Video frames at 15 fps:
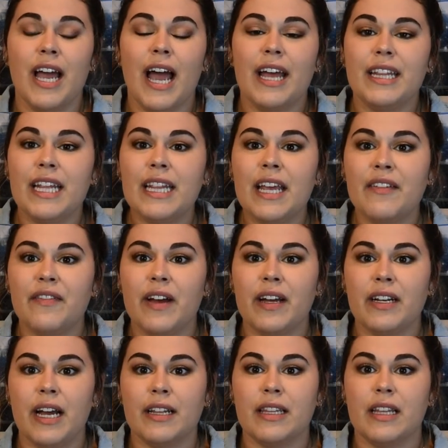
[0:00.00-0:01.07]
And then they
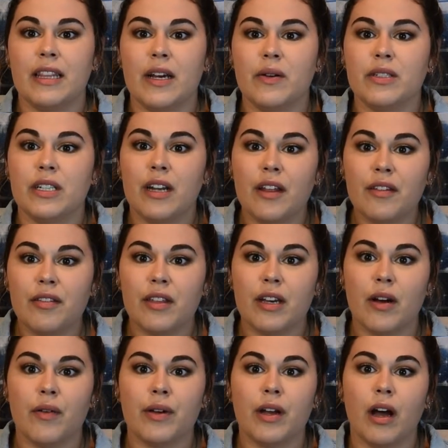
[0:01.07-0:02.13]
found out that there was another thing
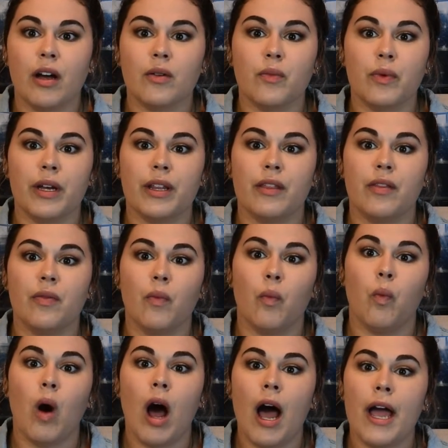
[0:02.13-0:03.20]
going on with
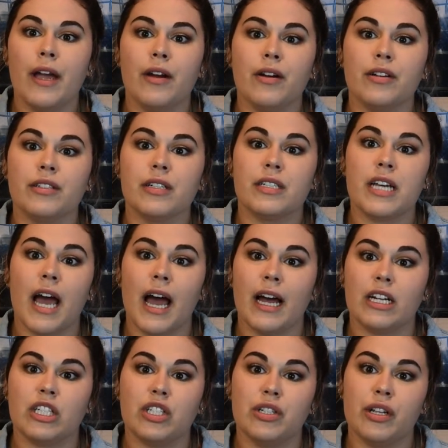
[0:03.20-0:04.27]
wires
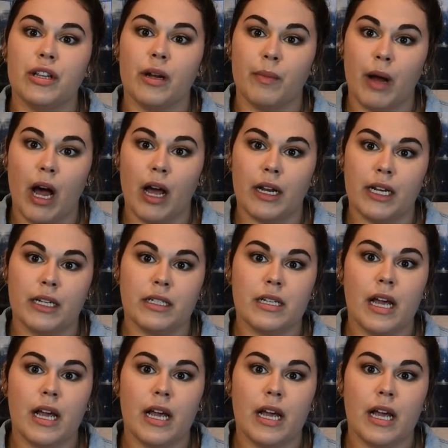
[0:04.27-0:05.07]
attached to their bodies.